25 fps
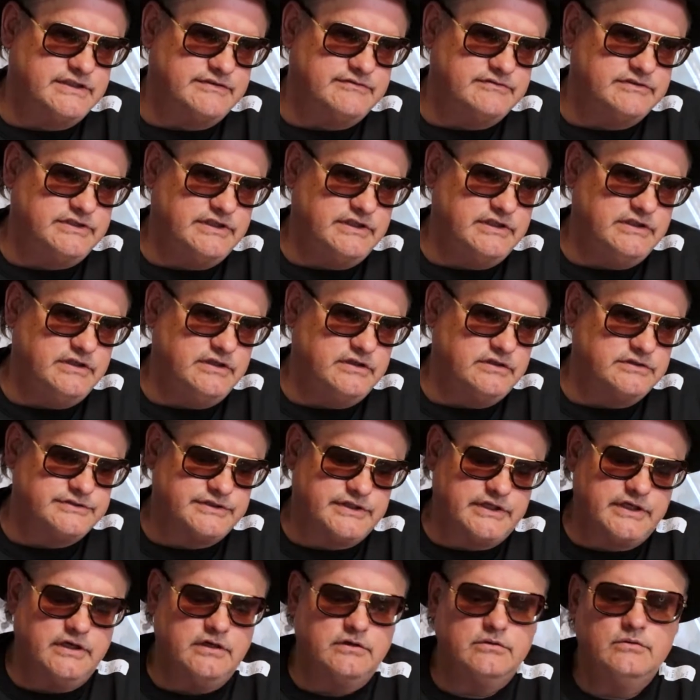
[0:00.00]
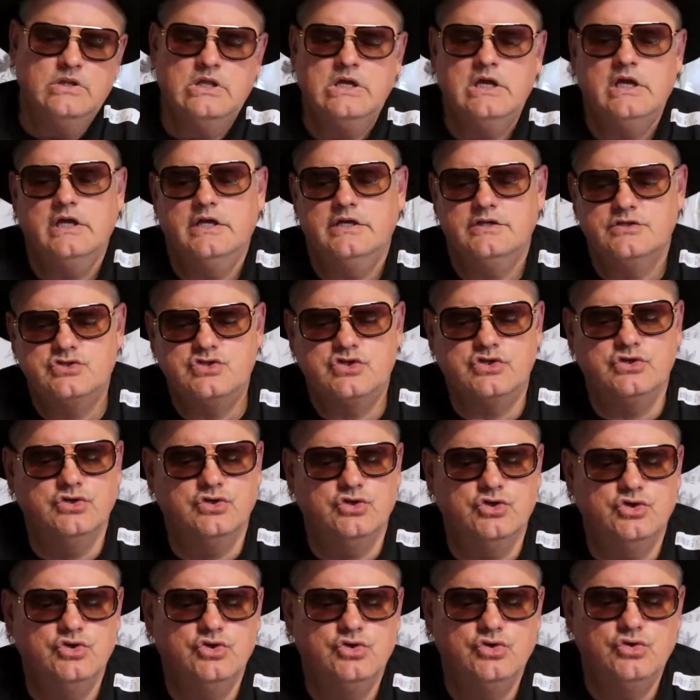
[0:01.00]
17 years ago,
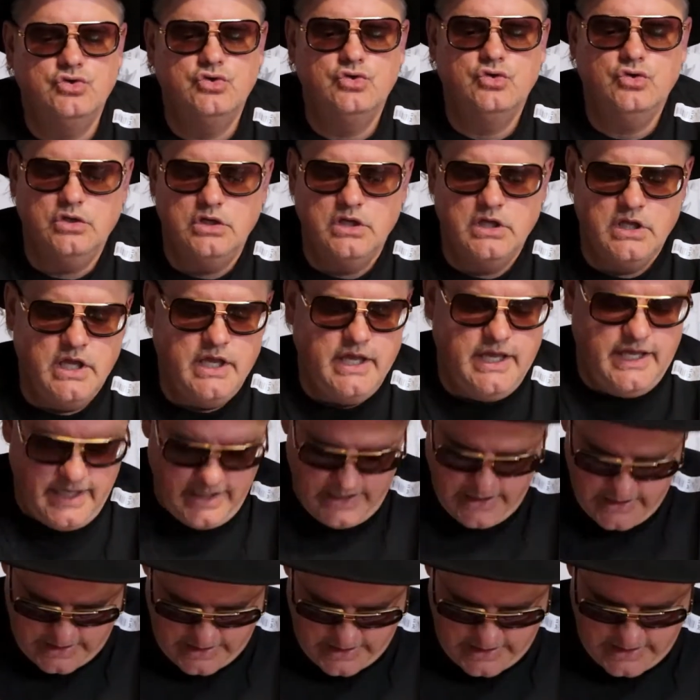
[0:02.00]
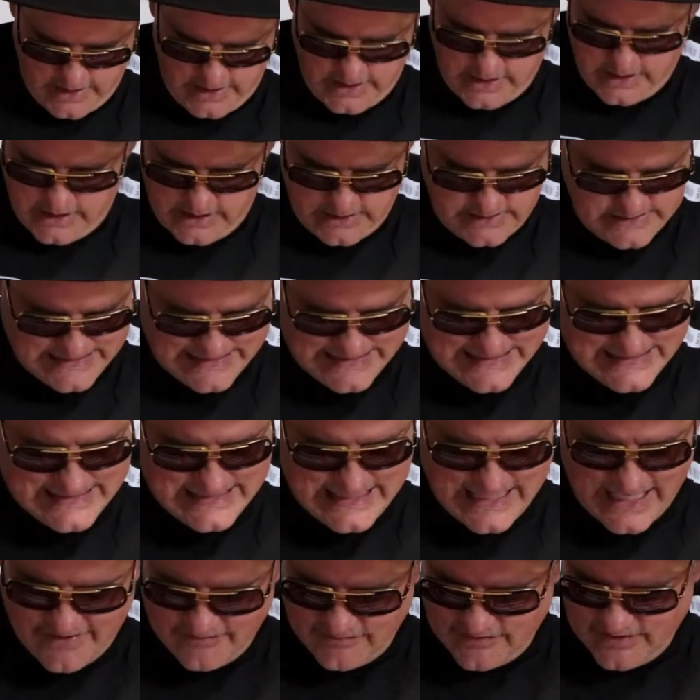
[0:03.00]
to a
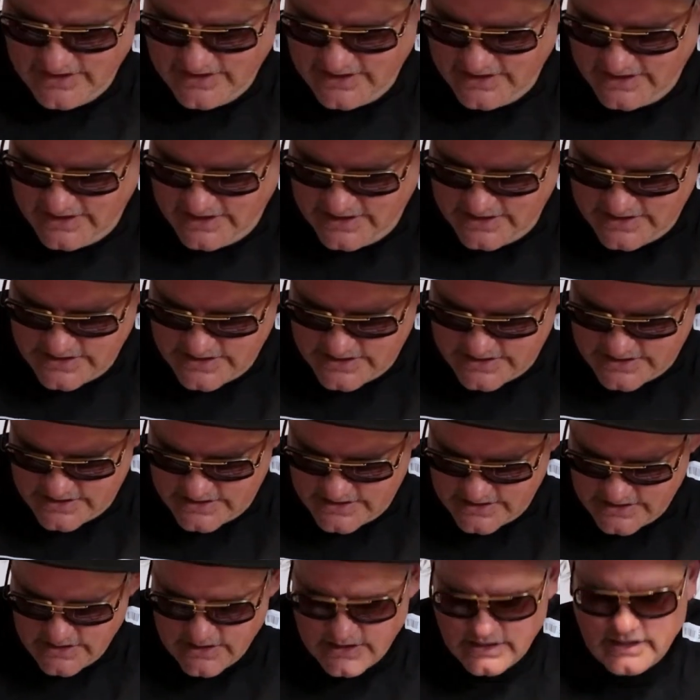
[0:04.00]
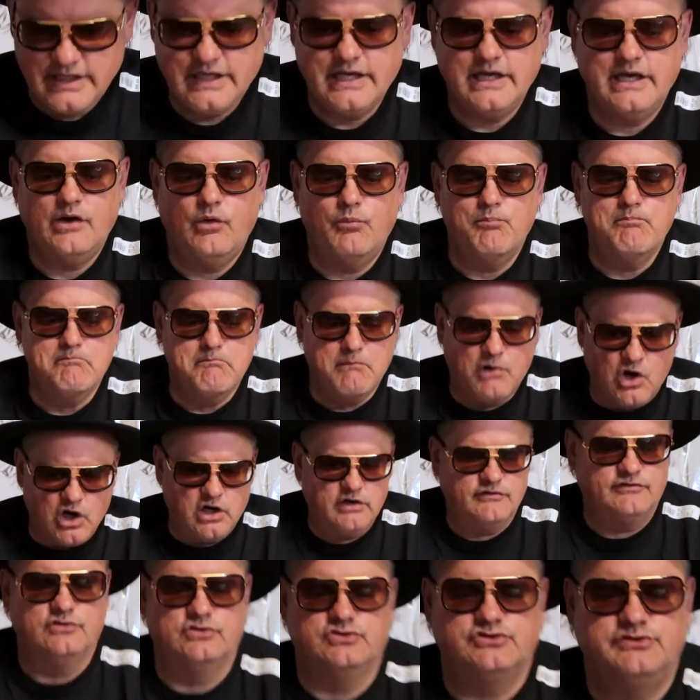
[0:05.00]
70s
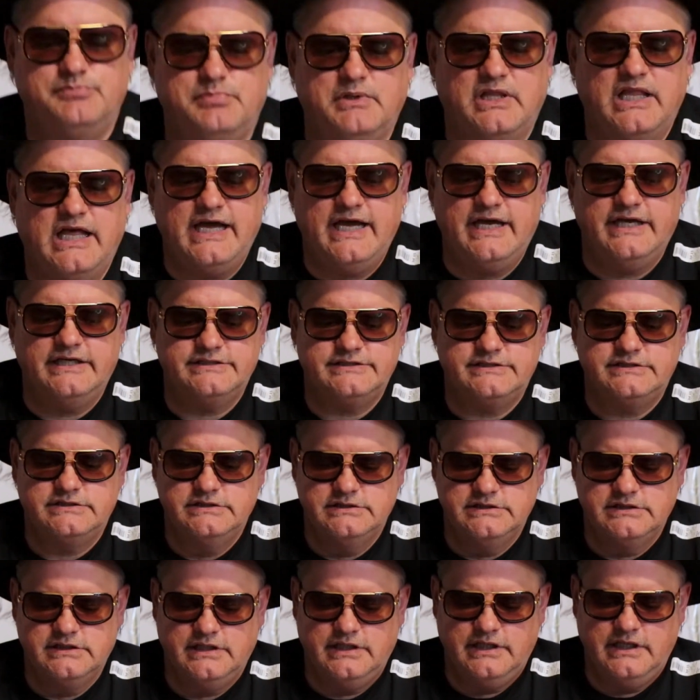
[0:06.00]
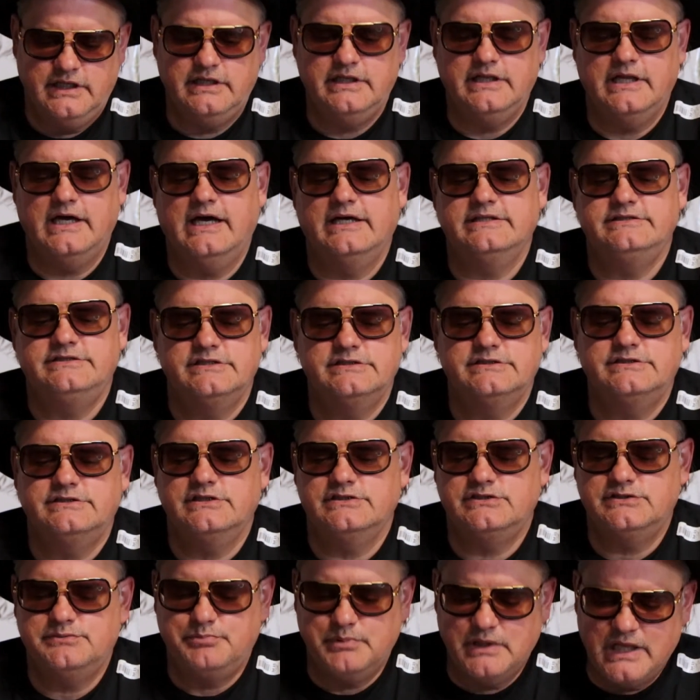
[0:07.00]
Marvel splash. And not just
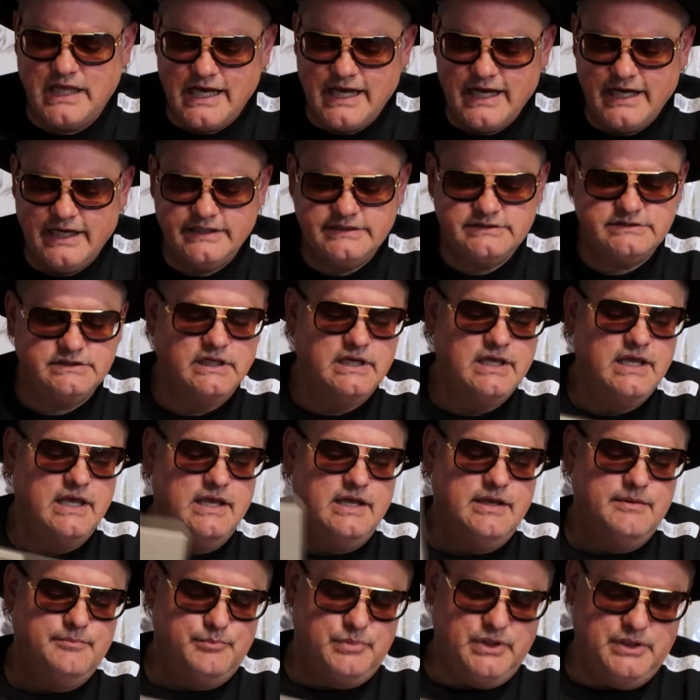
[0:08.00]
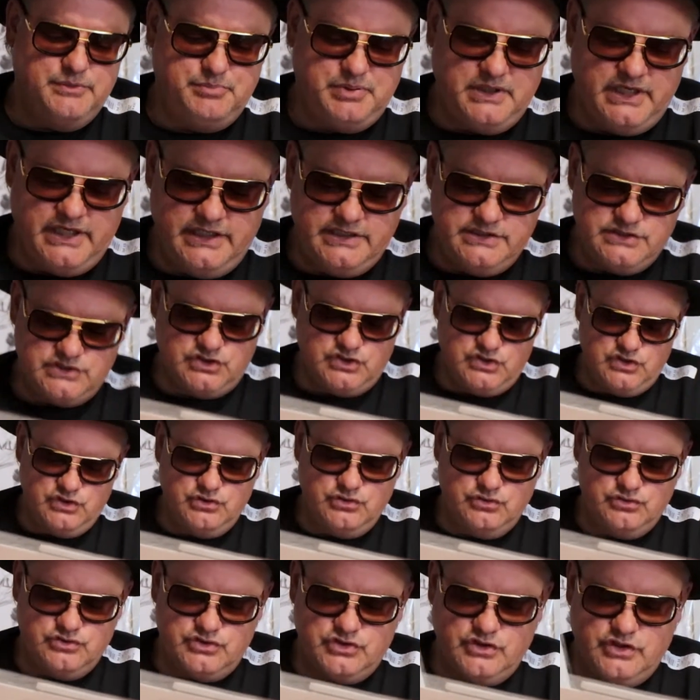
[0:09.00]
the splash, but page
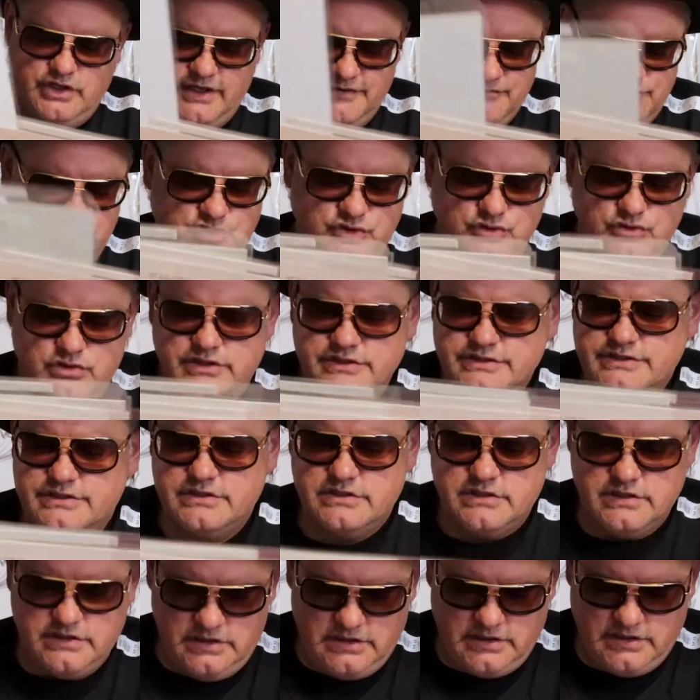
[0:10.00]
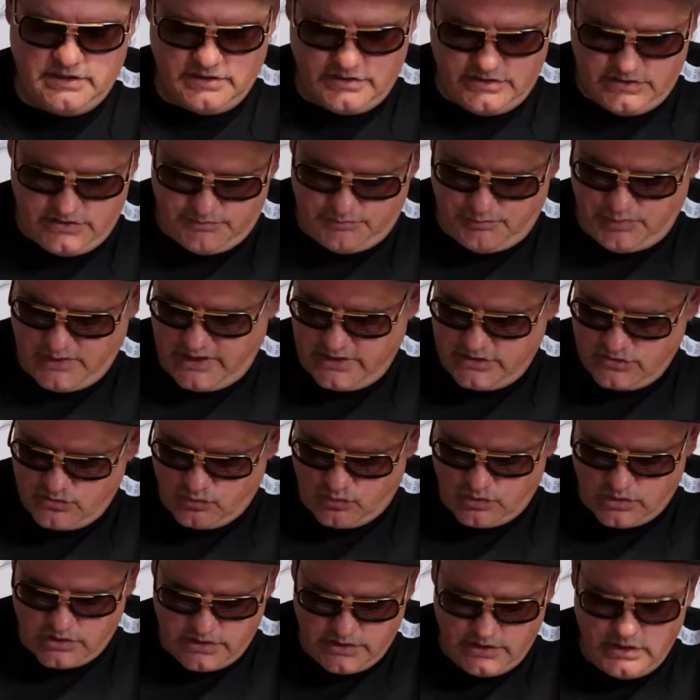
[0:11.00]
2. So you have the page
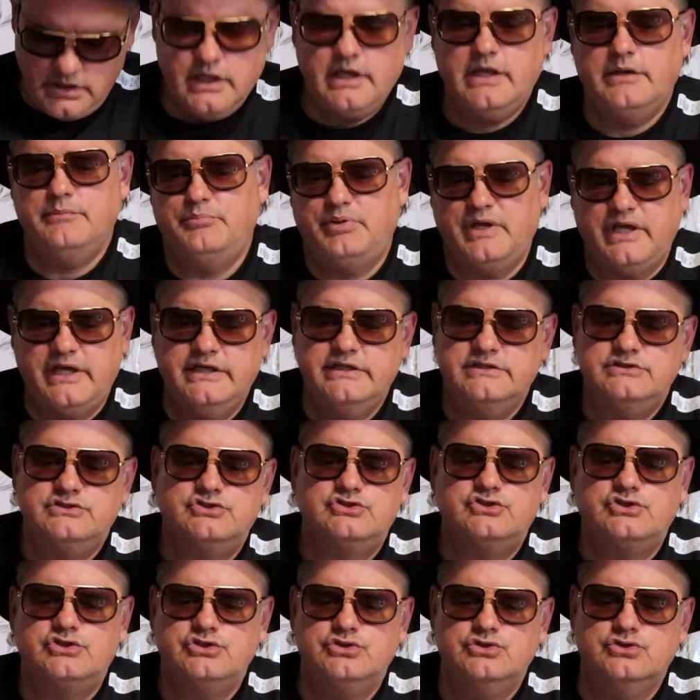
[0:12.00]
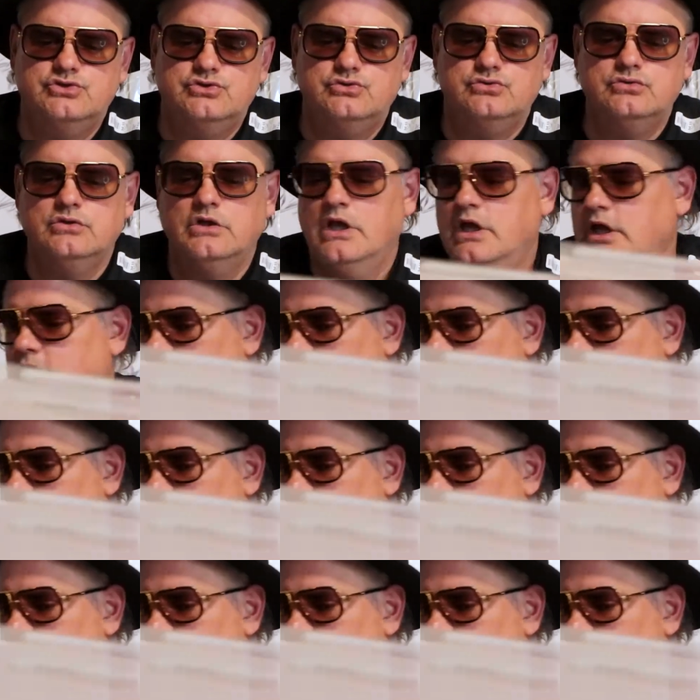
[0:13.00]
1 and page 2